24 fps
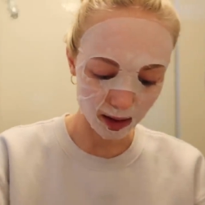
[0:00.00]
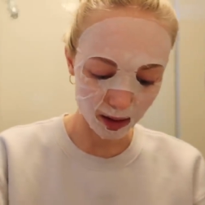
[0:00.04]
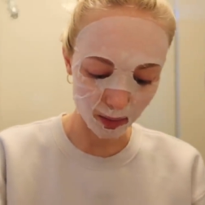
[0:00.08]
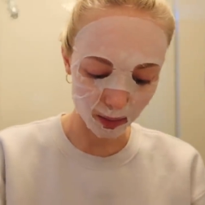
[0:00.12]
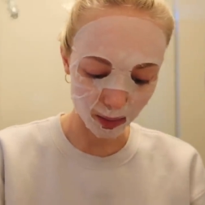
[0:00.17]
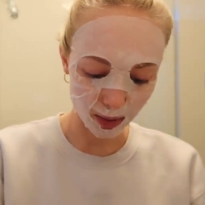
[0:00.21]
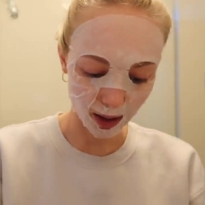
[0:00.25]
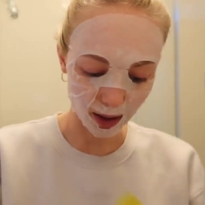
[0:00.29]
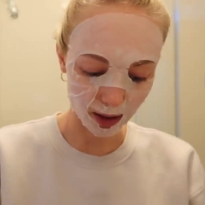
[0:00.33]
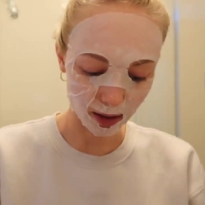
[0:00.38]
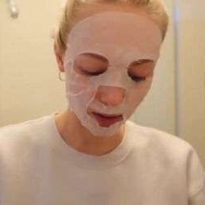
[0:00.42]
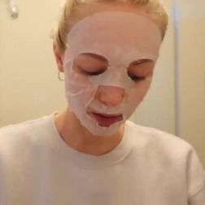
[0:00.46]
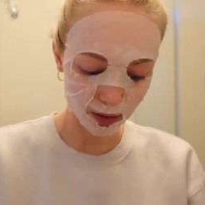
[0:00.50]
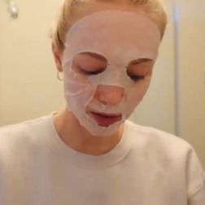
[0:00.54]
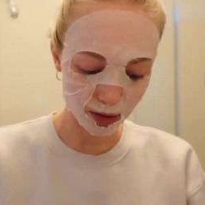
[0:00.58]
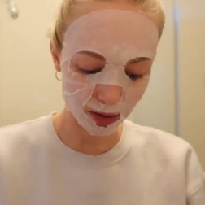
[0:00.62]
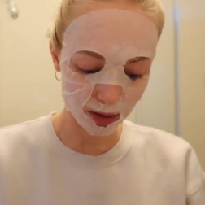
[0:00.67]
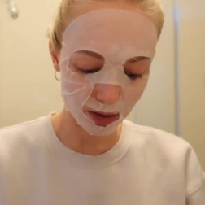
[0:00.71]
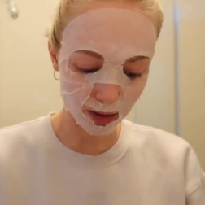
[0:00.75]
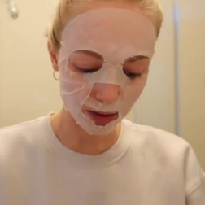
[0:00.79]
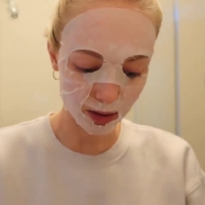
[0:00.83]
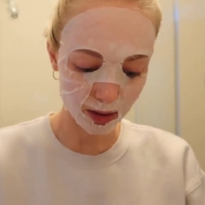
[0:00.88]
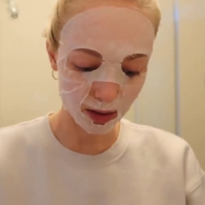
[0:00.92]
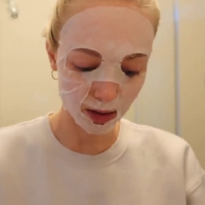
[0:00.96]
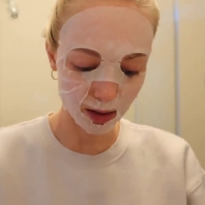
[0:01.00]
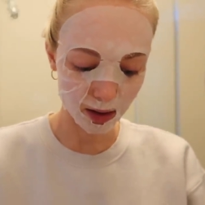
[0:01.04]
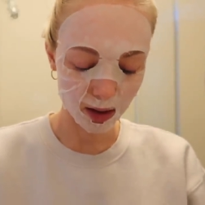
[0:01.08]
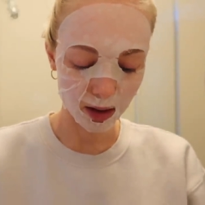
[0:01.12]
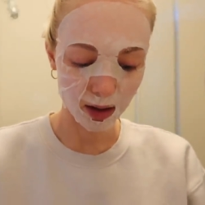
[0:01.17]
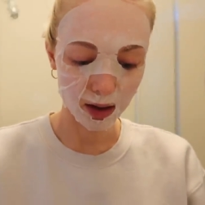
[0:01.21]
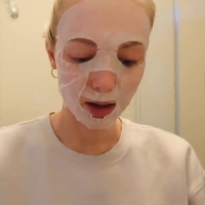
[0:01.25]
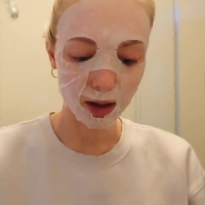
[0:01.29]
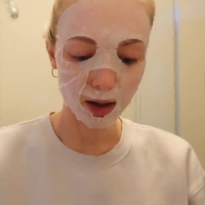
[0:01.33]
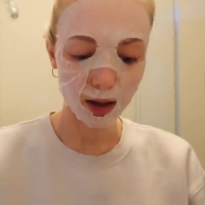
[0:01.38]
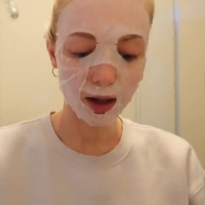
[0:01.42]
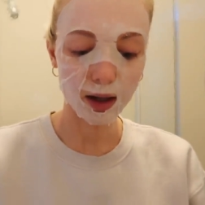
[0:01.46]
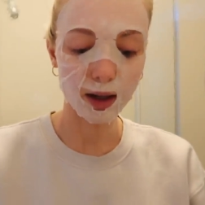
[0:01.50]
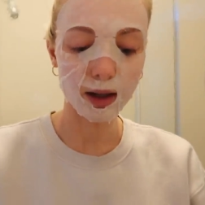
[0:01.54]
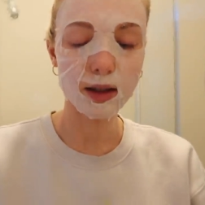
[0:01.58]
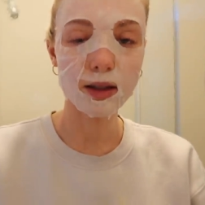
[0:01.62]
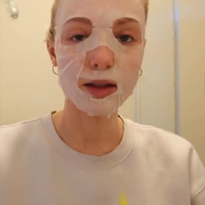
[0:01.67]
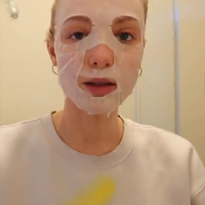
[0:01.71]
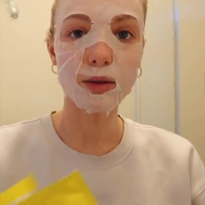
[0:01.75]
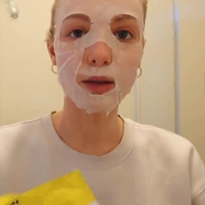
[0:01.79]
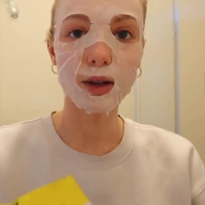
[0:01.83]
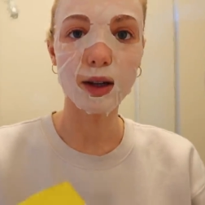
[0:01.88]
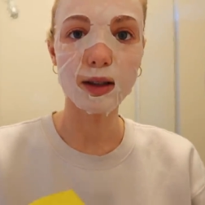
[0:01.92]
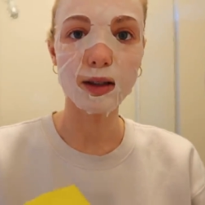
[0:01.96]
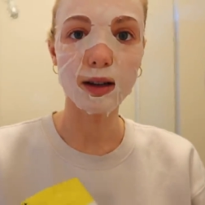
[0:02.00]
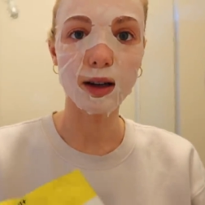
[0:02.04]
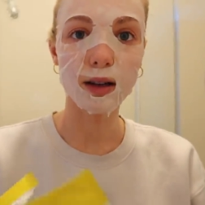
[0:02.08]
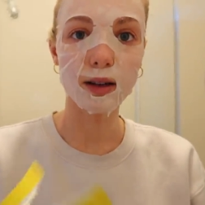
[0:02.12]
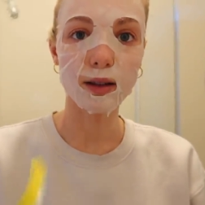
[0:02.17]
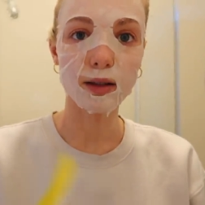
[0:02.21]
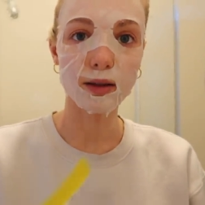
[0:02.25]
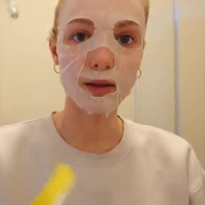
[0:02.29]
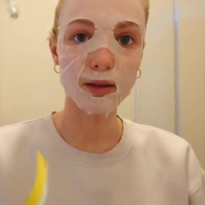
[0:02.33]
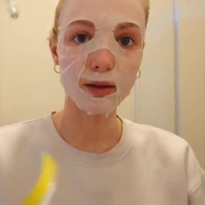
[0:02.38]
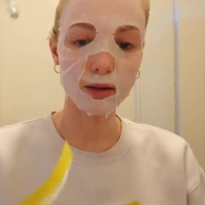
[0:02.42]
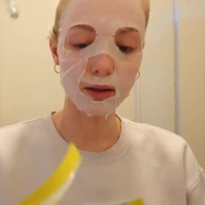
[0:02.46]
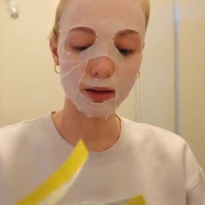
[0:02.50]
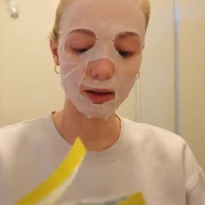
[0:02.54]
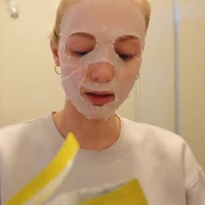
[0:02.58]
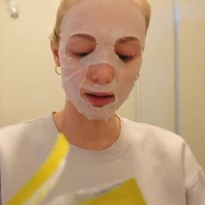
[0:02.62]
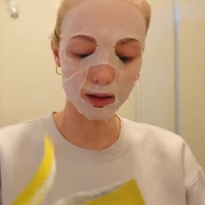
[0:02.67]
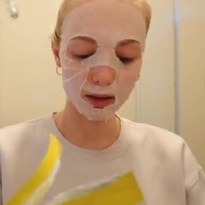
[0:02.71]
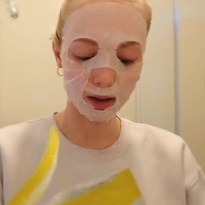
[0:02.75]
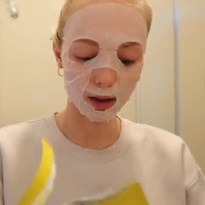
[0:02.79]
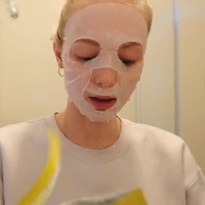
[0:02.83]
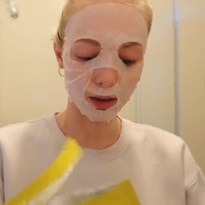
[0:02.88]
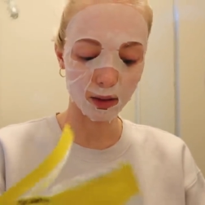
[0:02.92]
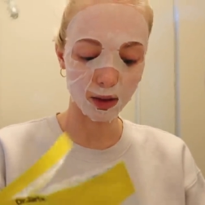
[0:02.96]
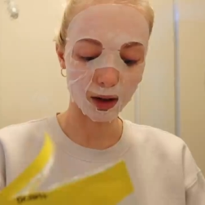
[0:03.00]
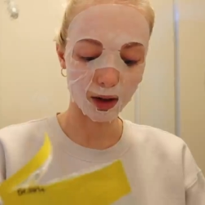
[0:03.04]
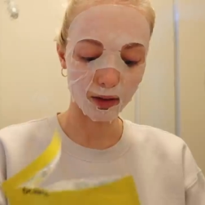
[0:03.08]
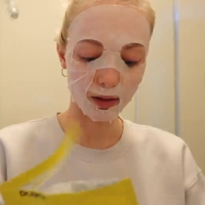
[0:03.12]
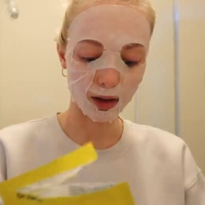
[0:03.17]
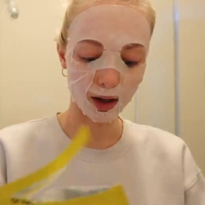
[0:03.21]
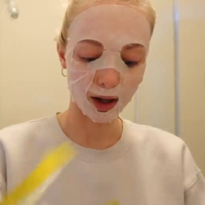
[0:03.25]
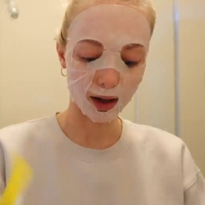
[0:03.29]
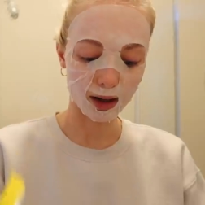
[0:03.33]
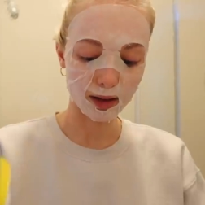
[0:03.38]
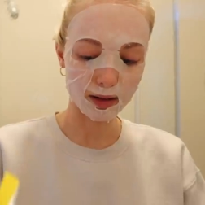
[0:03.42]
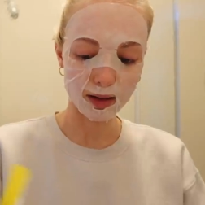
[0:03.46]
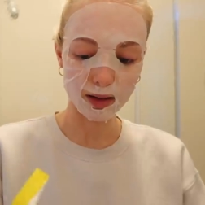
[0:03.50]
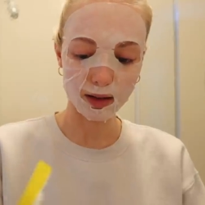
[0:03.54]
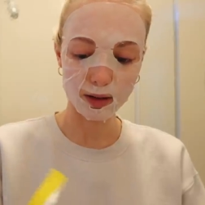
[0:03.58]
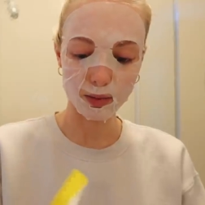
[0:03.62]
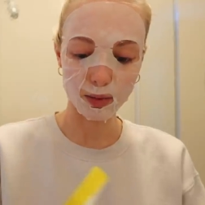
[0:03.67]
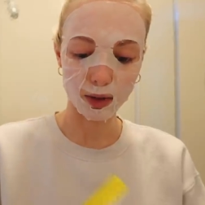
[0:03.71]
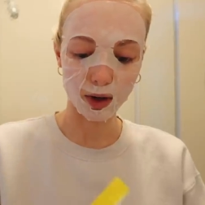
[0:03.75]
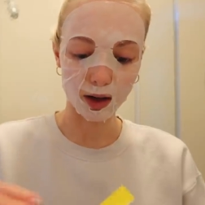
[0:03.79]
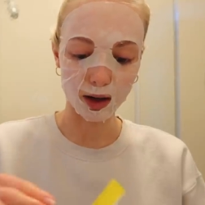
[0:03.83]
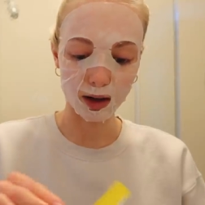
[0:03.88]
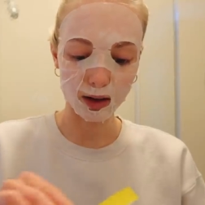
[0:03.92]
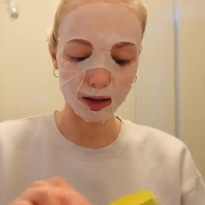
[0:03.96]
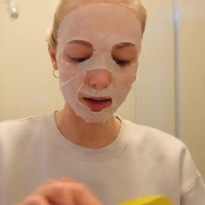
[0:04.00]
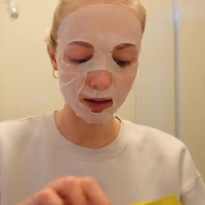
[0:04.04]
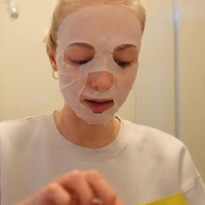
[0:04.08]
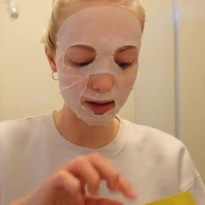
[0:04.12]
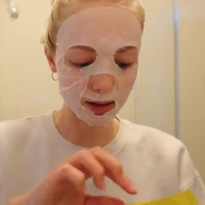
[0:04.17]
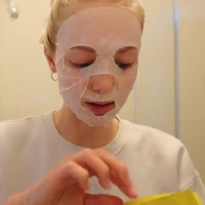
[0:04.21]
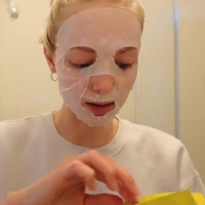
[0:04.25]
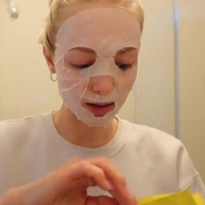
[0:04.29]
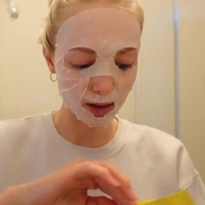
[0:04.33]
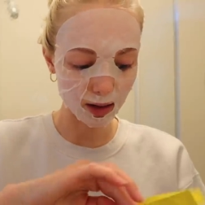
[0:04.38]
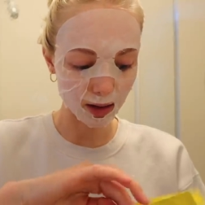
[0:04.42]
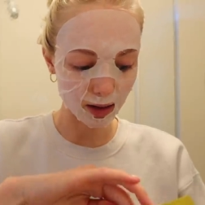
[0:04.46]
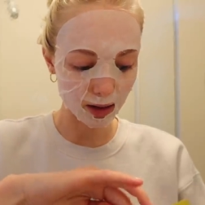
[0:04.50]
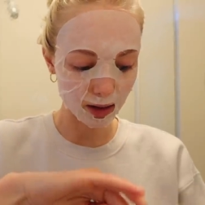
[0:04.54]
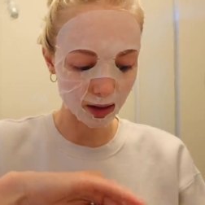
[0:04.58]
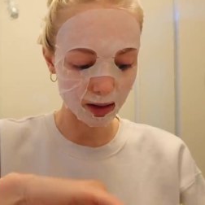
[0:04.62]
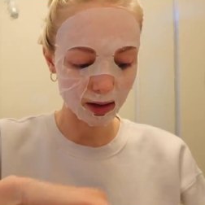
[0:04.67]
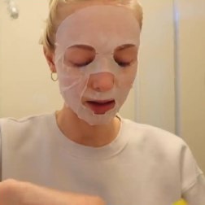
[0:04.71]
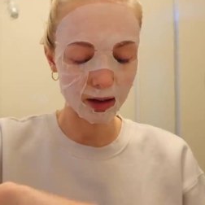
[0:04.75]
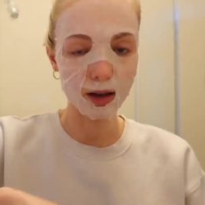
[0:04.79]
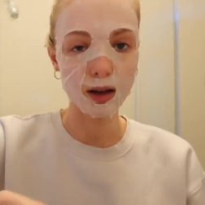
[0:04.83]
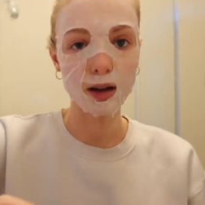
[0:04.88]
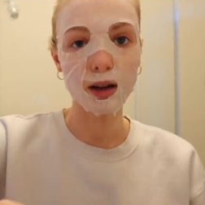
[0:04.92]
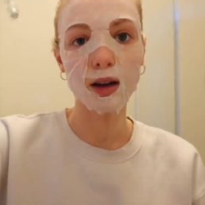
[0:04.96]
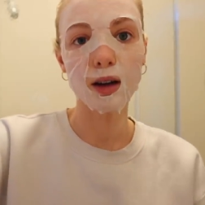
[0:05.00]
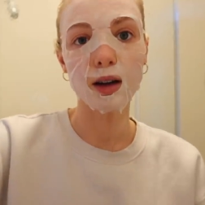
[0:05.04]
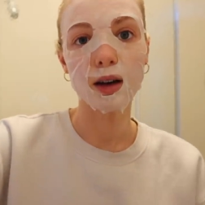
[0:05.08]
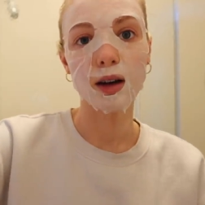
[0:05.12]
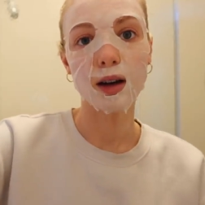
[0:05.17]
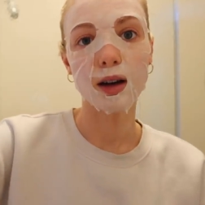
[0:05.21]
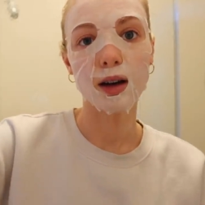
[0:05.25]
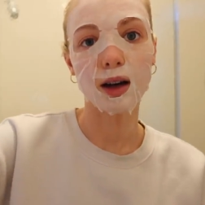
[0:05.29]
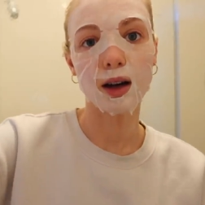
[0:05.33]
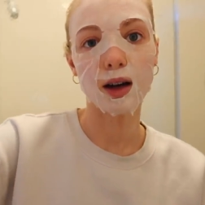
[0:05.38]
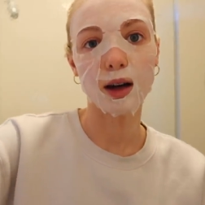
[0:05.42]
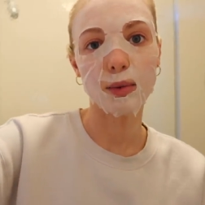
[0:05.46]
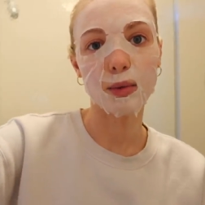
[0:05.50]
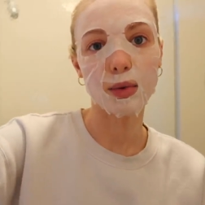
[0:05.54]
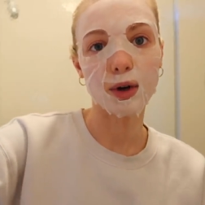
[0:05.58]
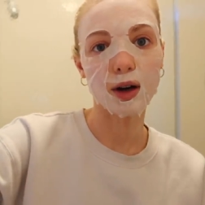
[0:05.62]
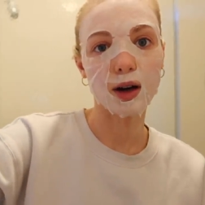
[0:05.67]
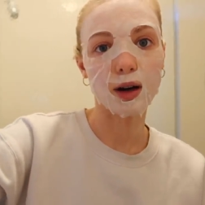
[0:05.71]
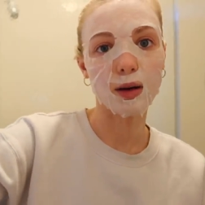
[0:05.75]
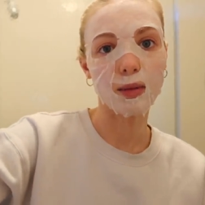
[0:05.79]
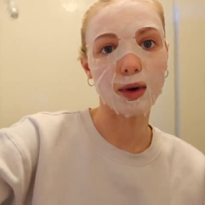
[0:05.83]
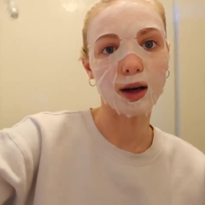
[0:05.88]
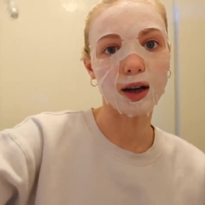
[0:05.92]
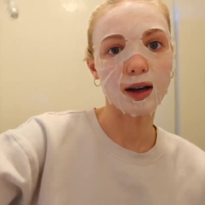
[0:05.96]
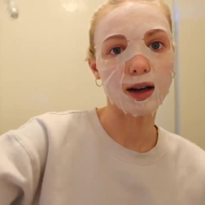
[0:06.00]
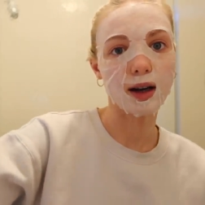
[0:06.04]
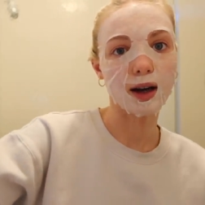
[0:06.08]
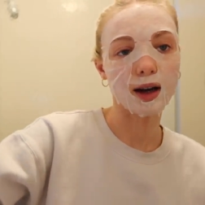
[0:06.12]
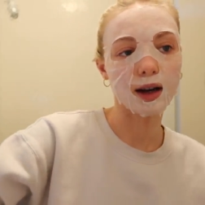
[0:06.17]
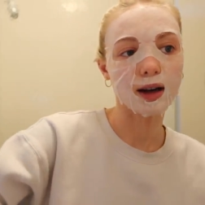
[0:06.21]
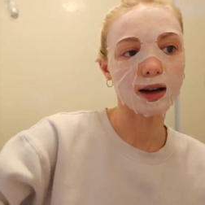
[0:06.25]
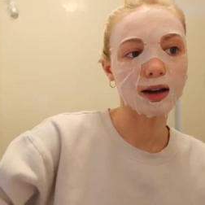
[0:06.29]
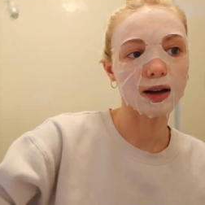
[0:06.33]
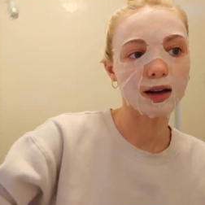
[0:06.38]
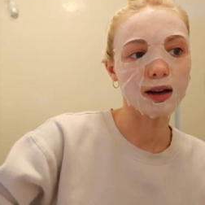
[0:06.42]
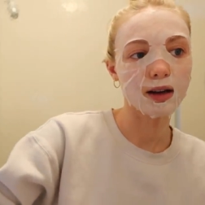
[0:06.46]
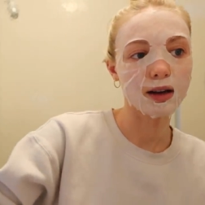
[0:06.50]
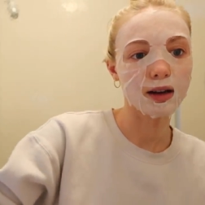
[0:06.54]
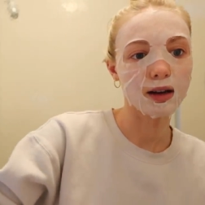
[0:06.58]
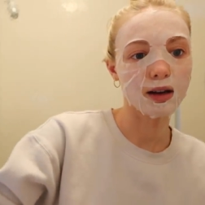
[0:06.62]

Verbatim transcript: of the pouch and I squeeze out like whatever excess product is in there and I put out my neck.